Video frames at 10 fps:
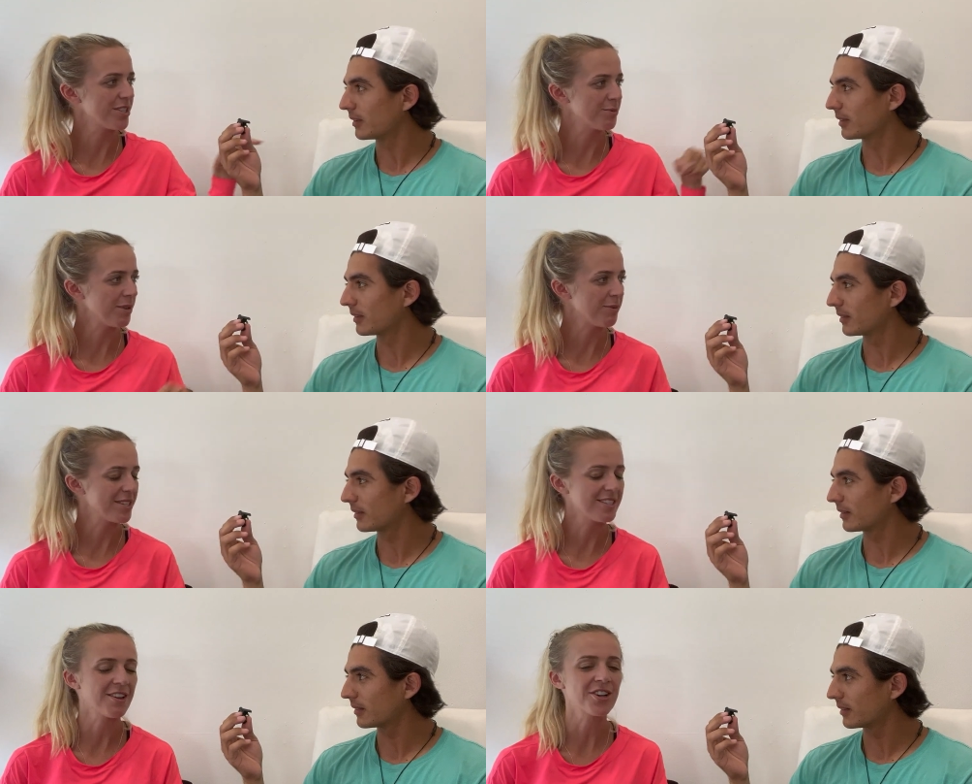Speaker 1: to explain
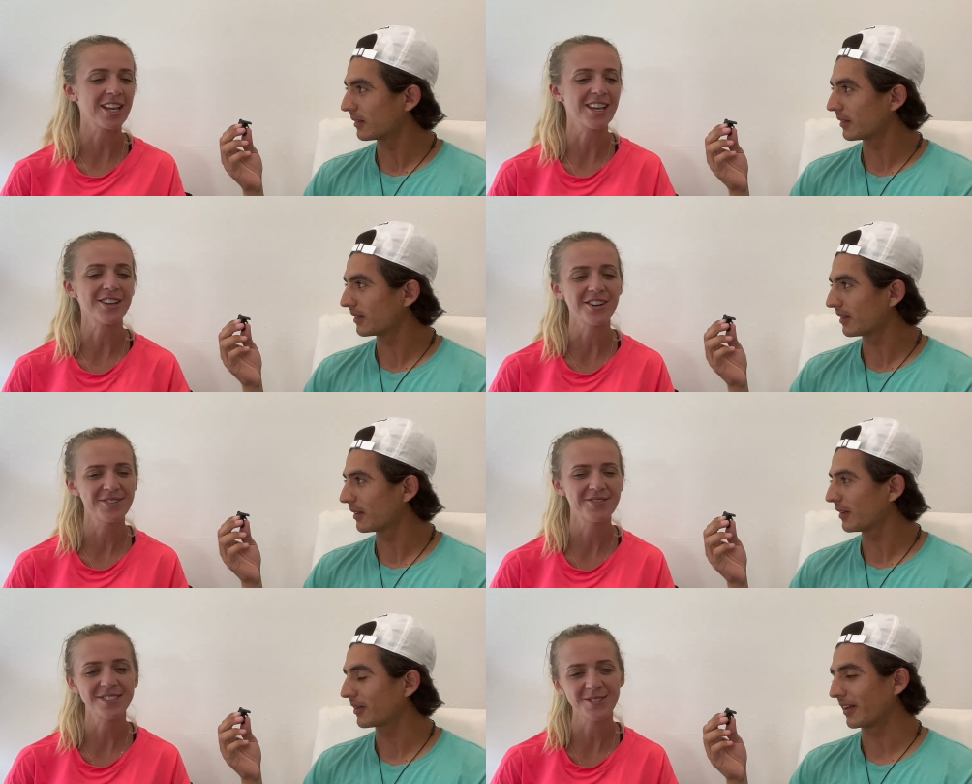myself. Okay,
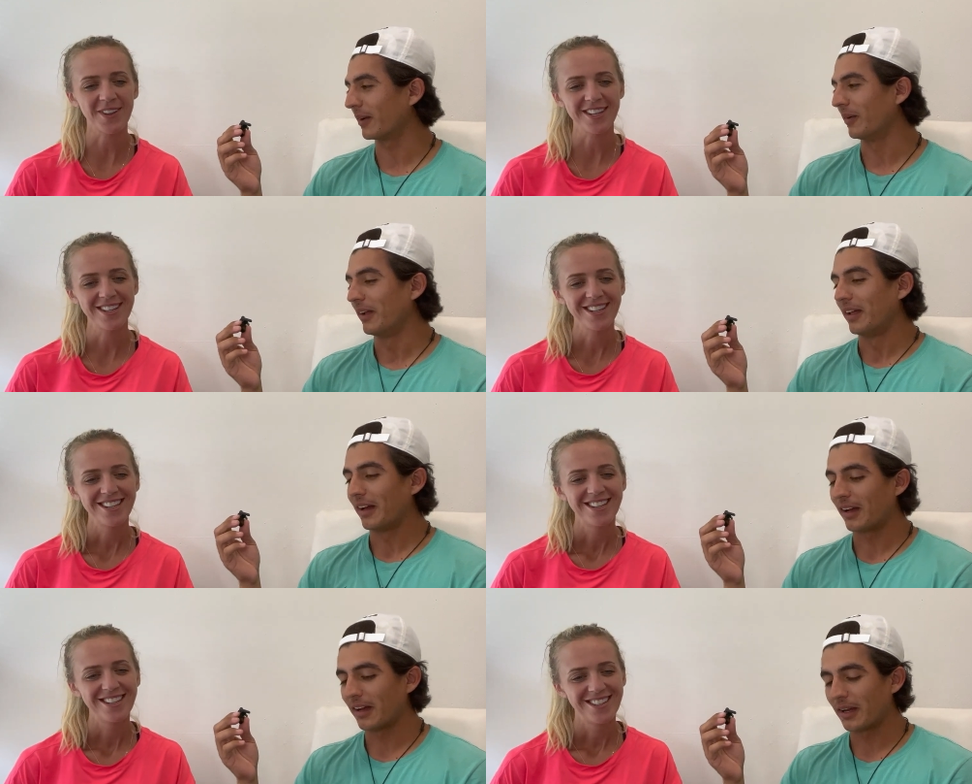go. Okay,
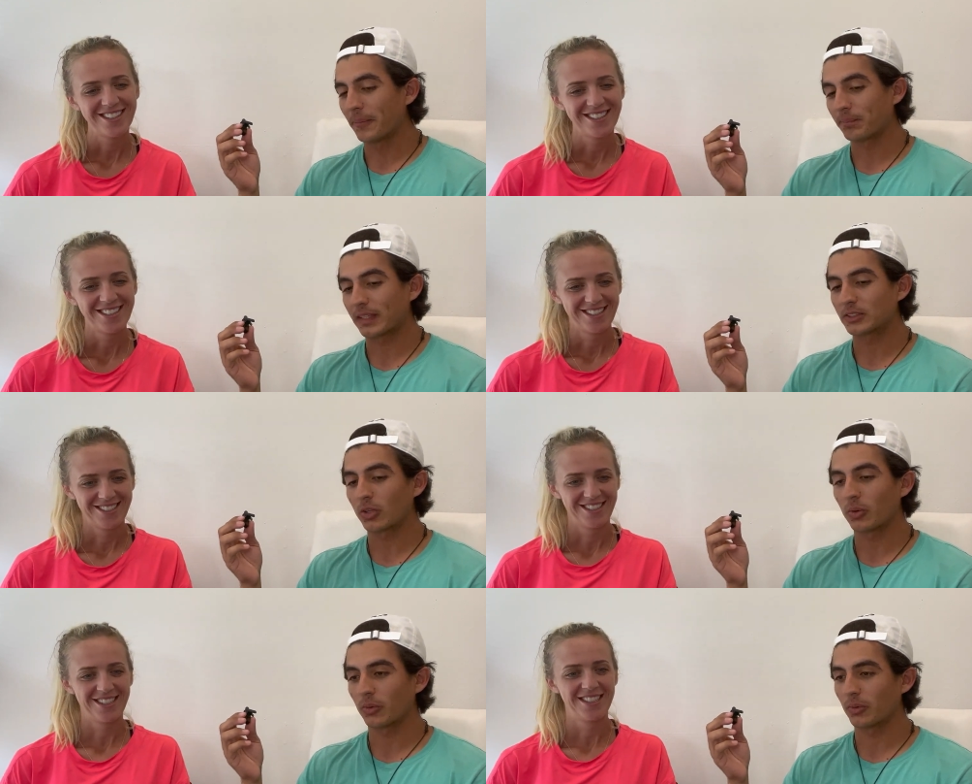
Speaker 2: now. Um,
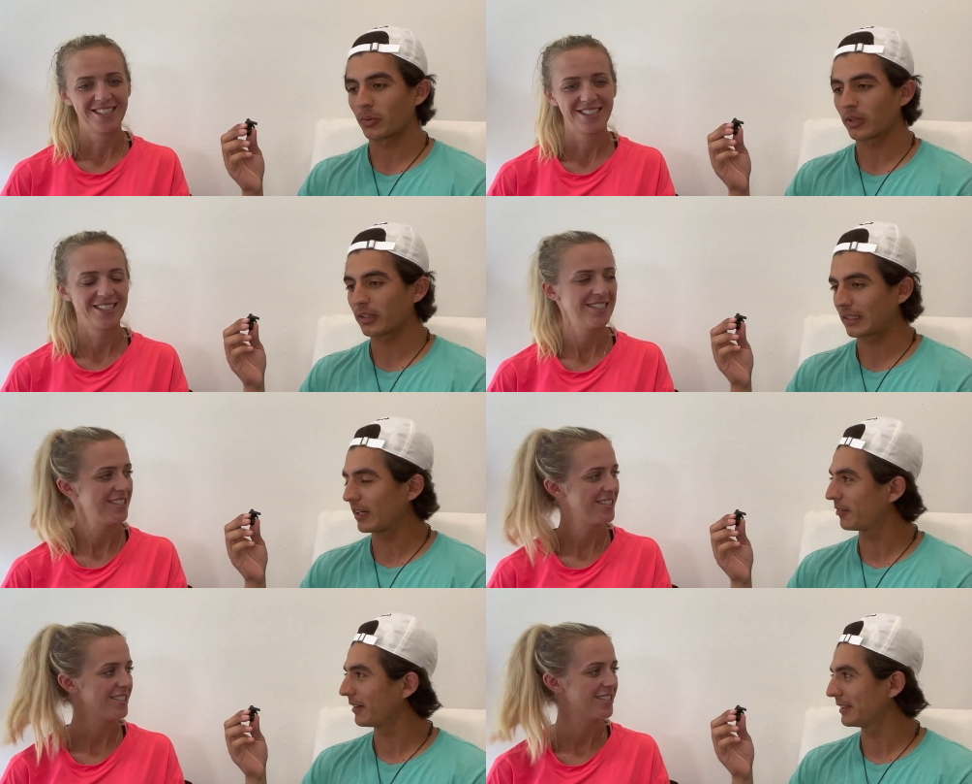so we're going to
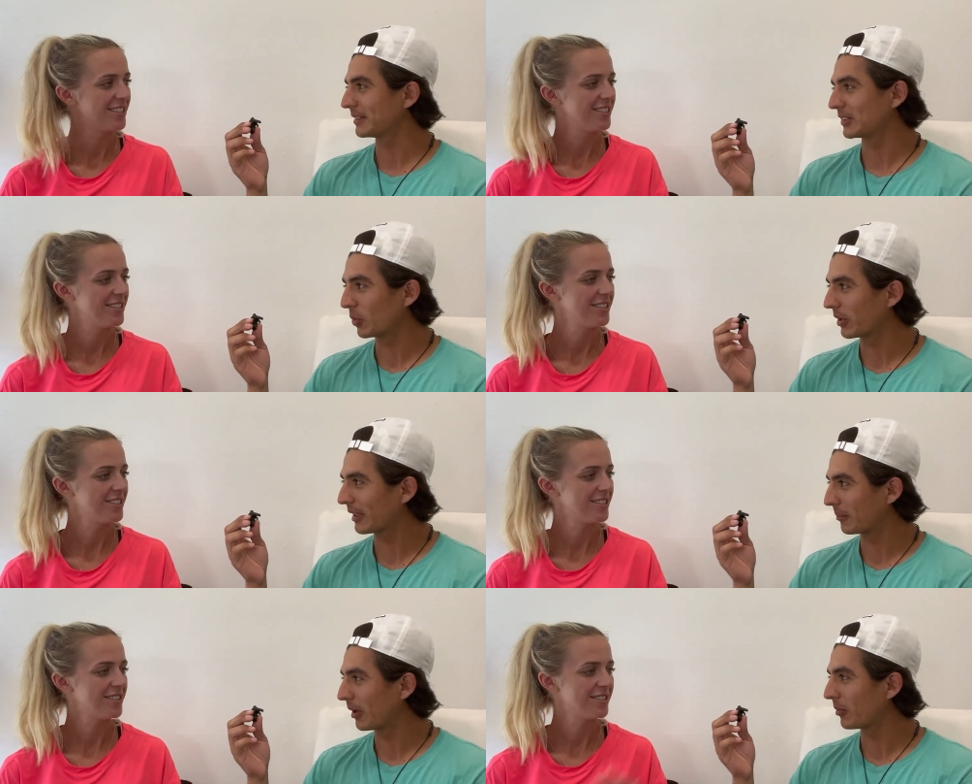clarify this until we
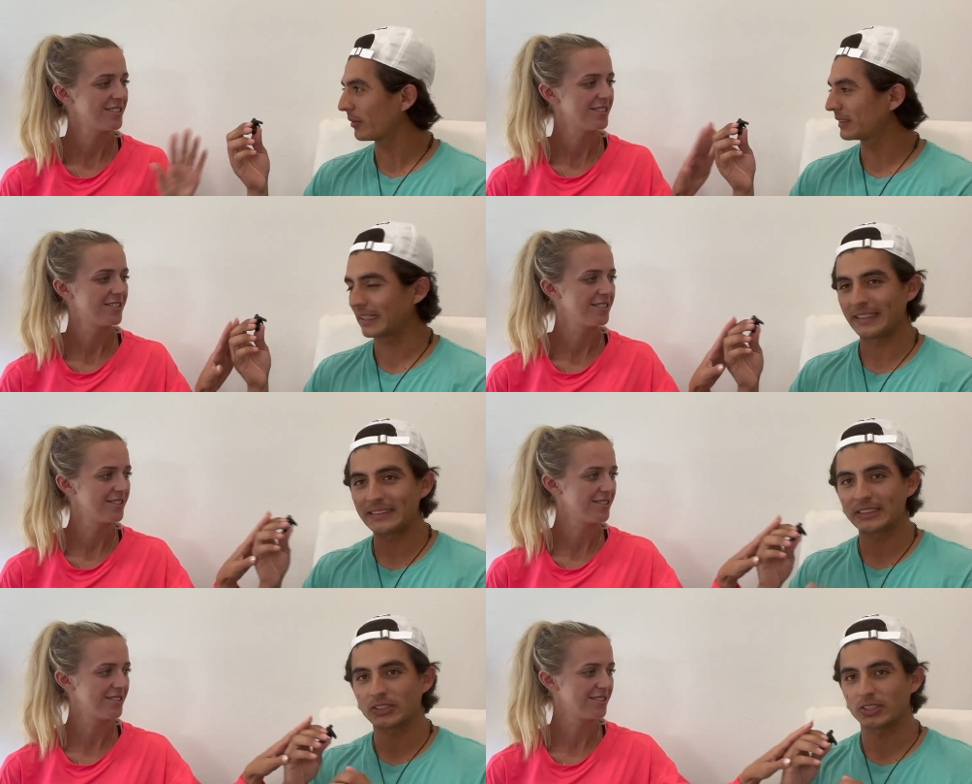get to the bottom of this. And
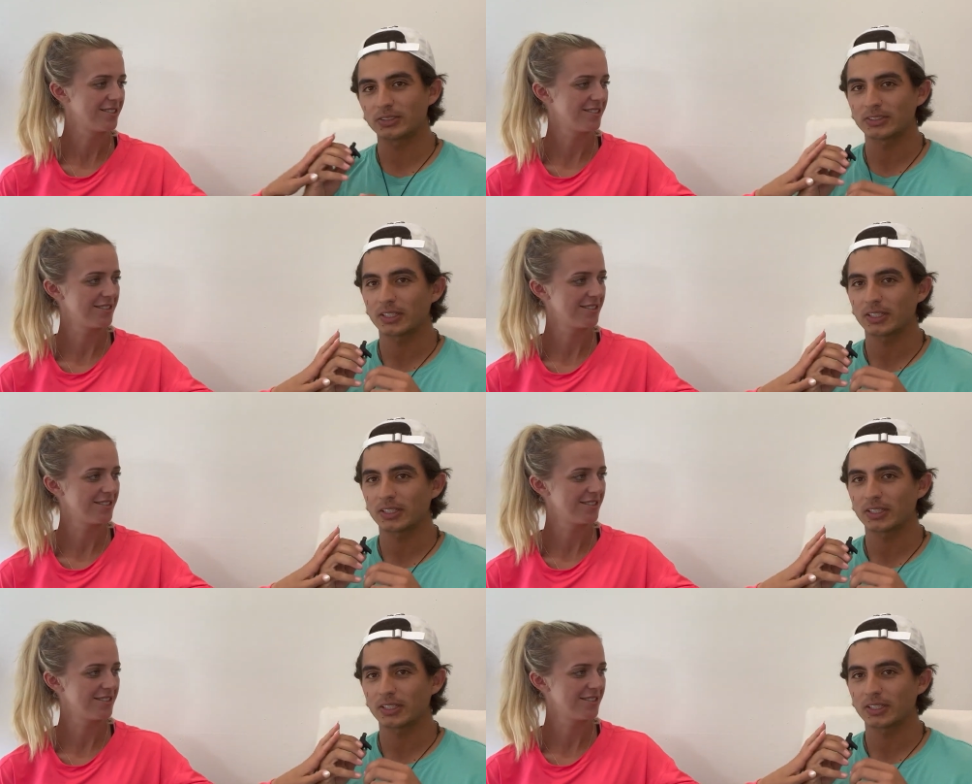this discussion